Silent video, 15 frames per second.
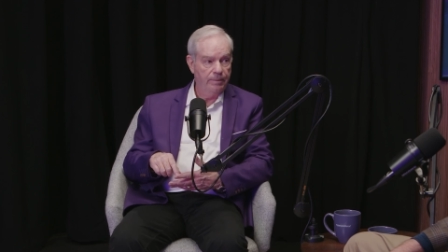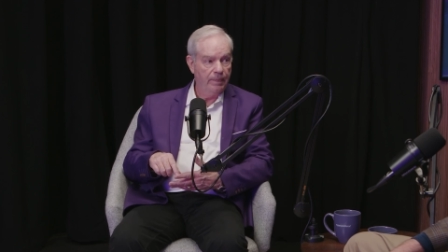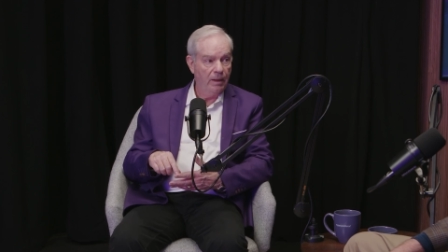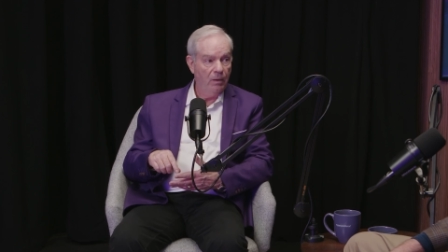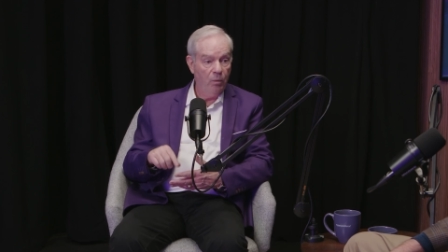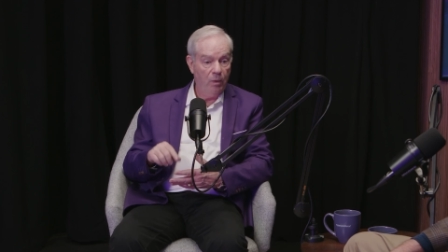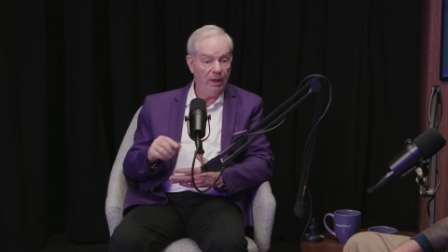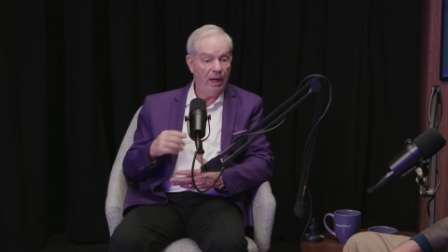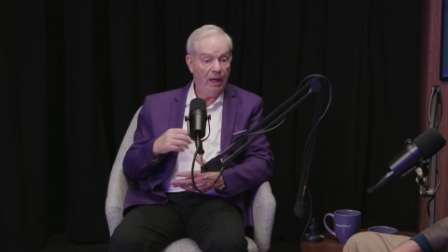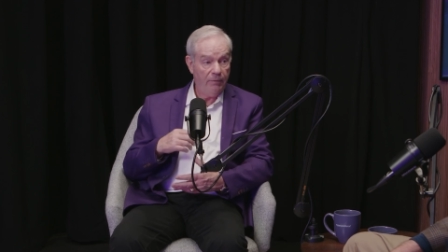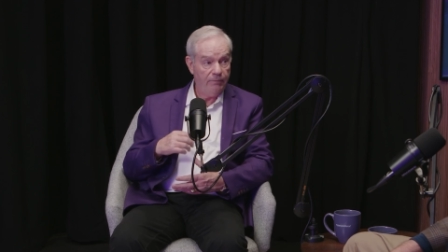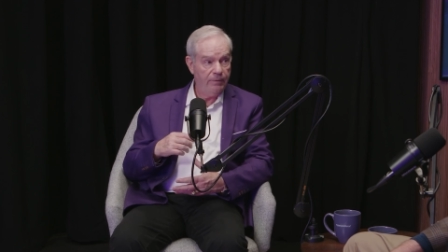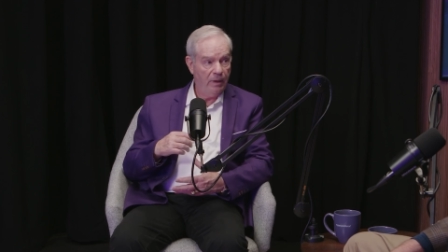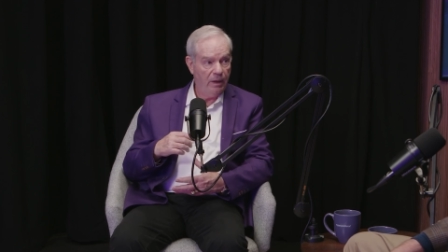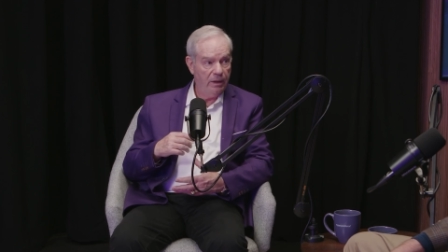What I
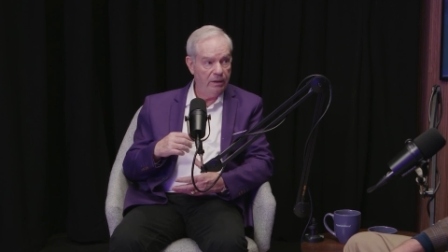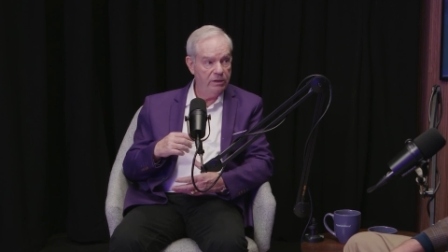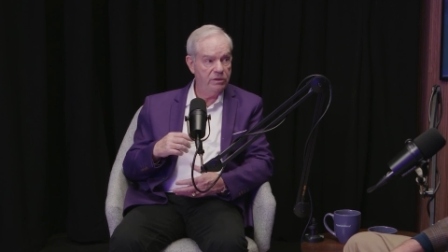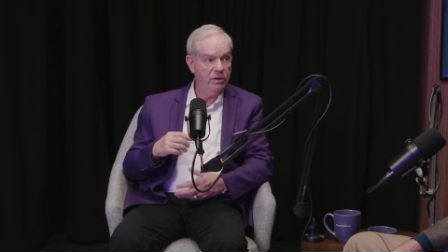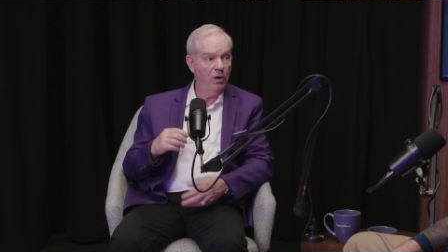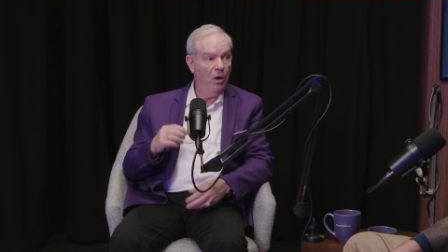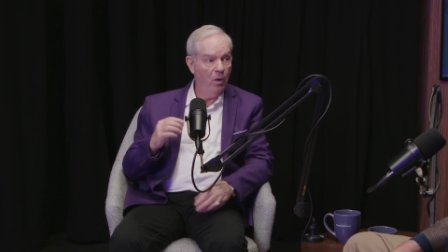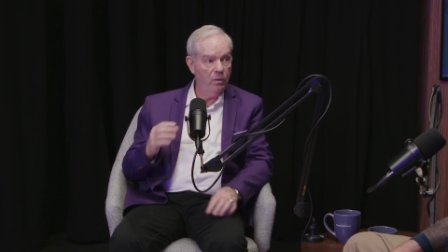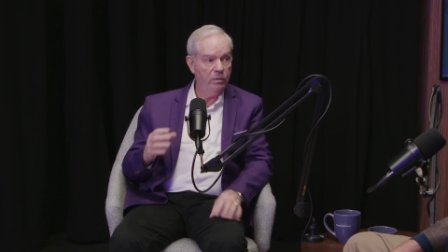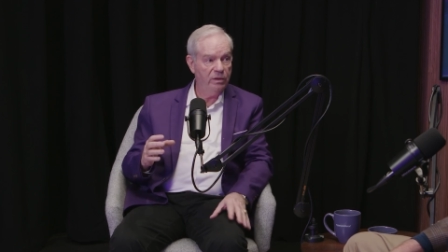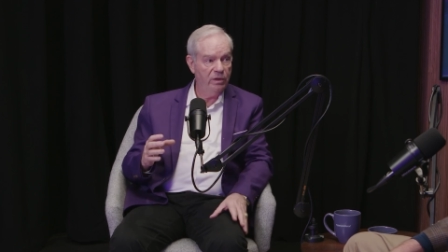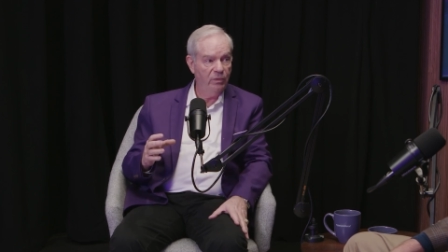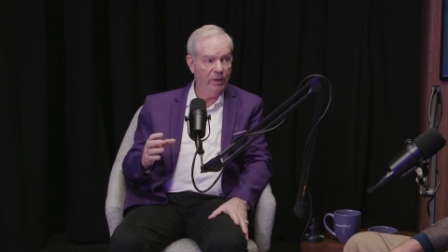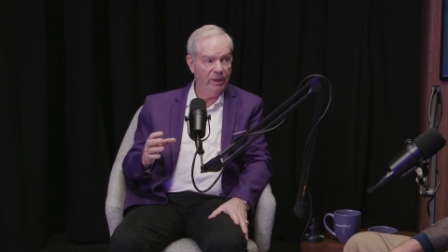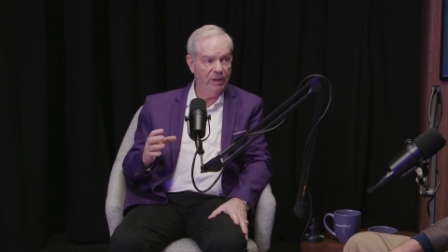find is the
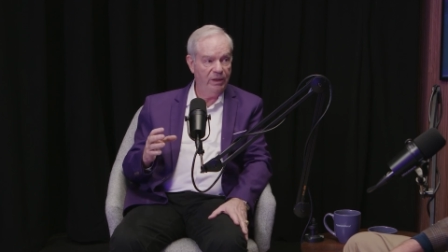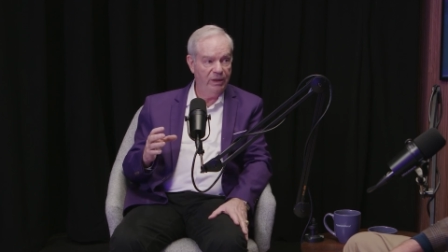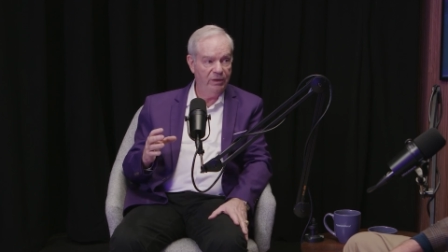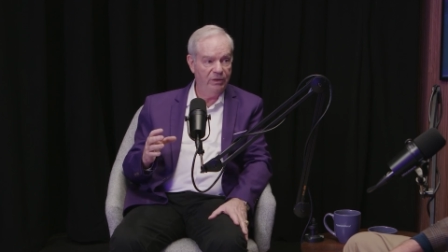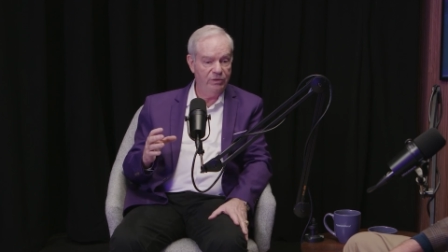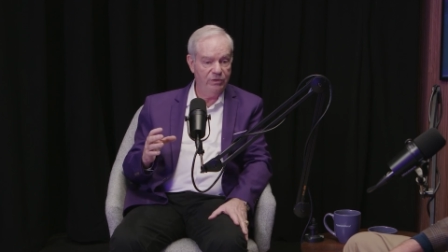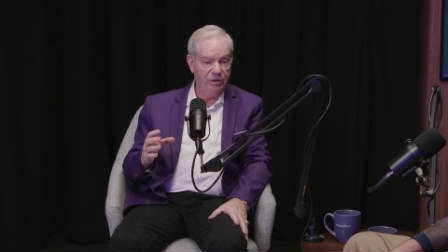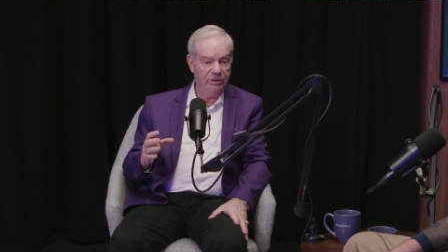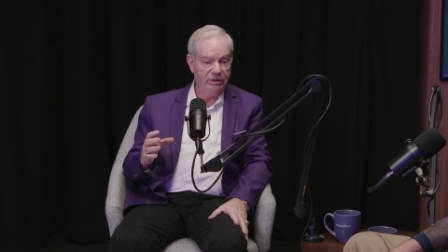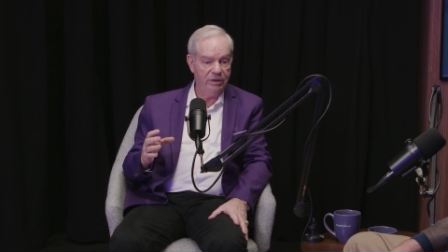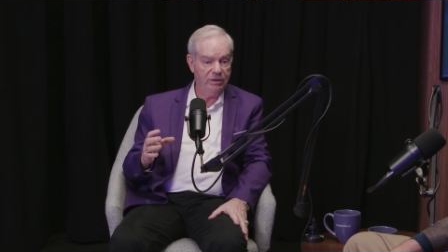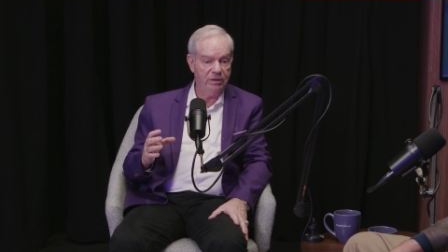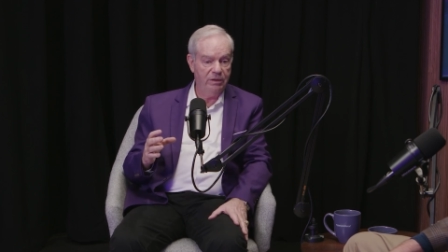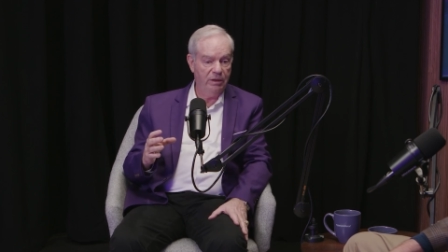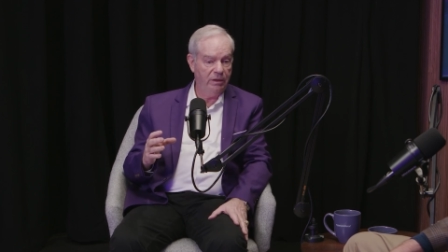only way to get a drug
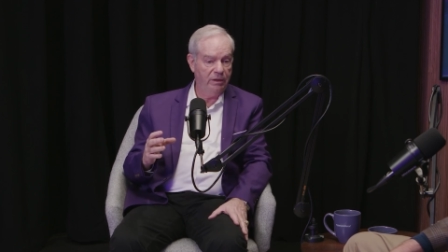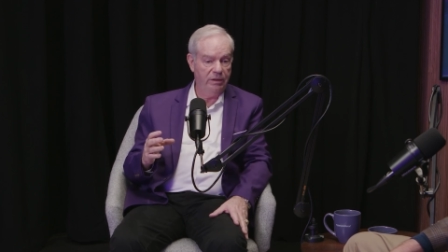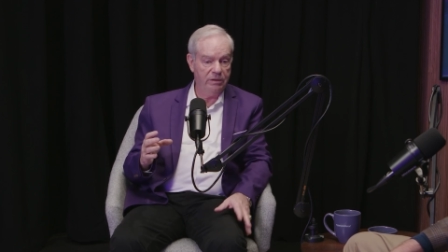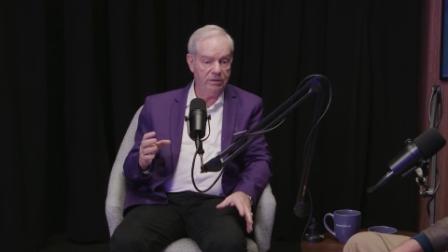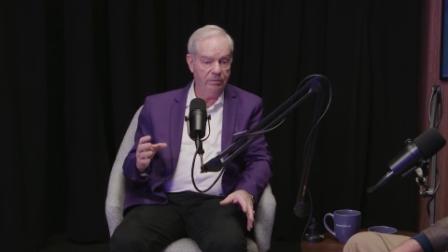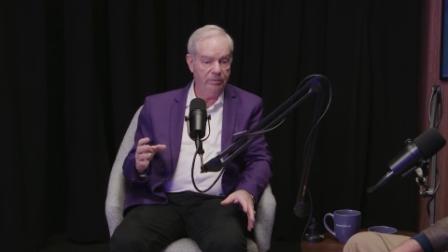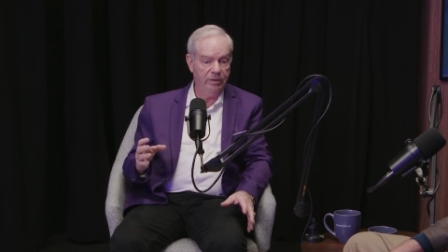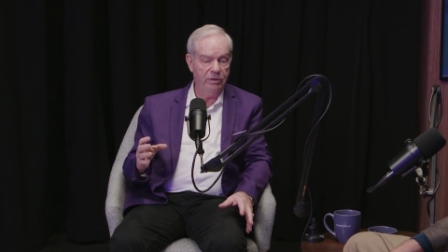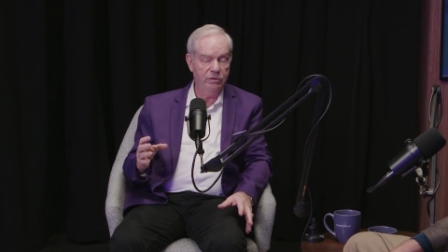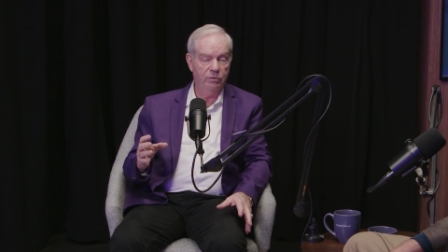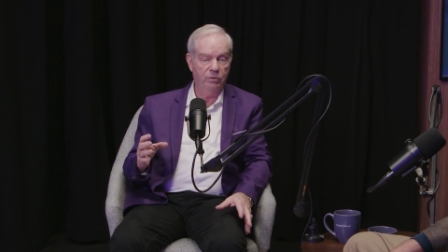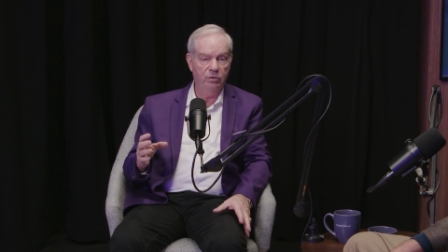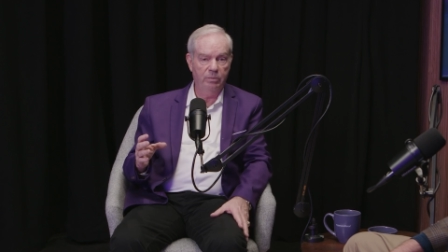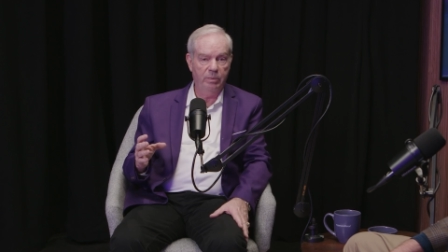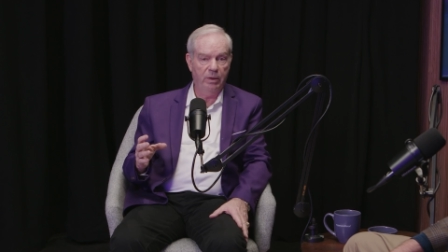test done in some of these
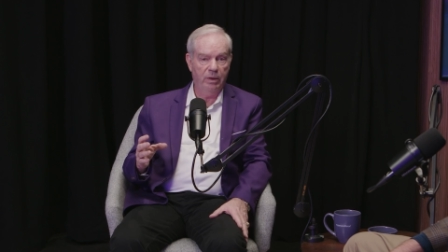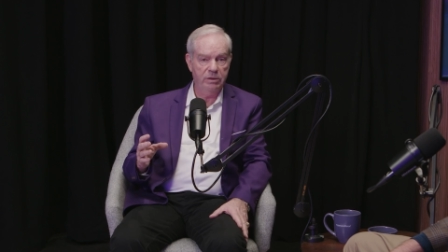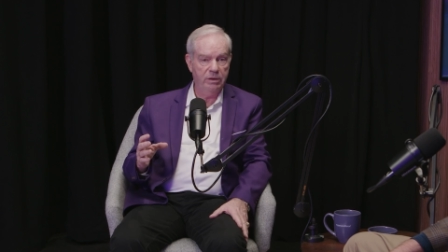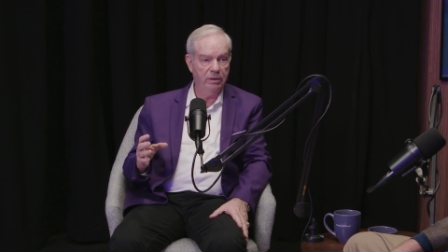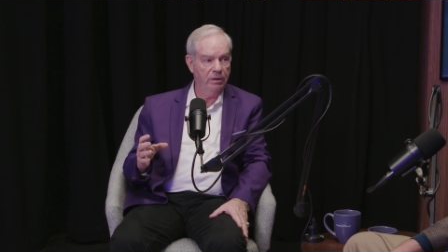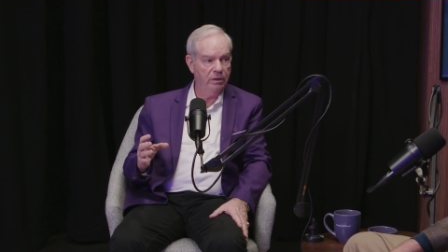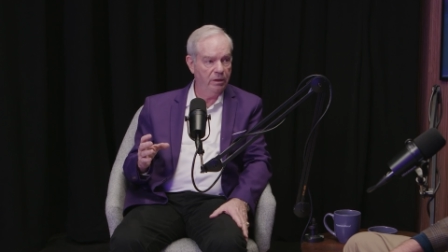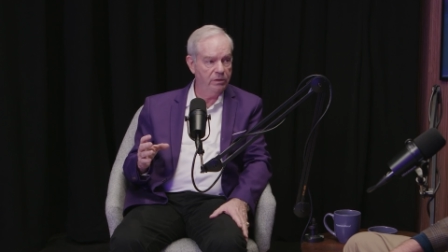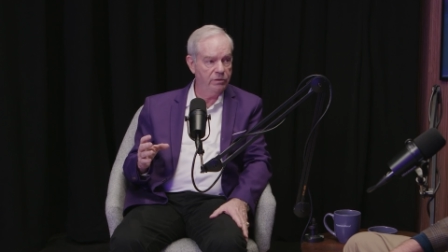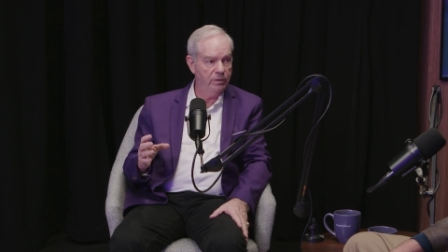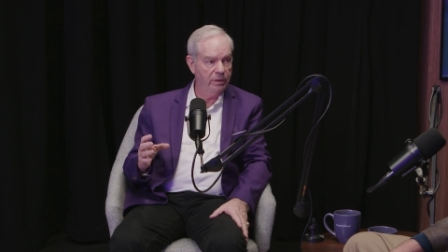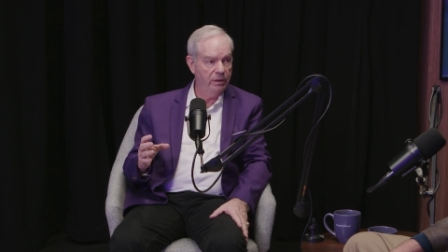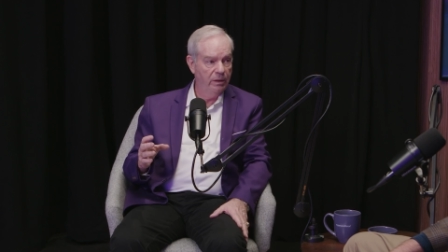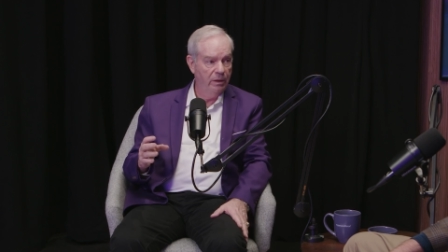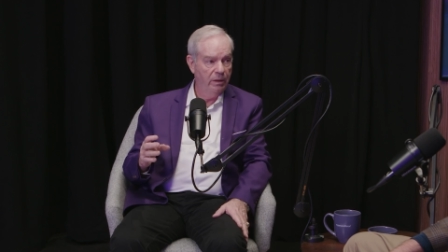rural parts of the
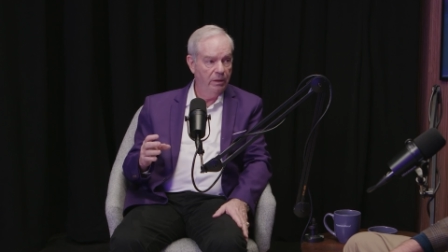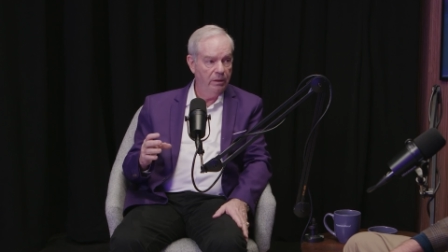country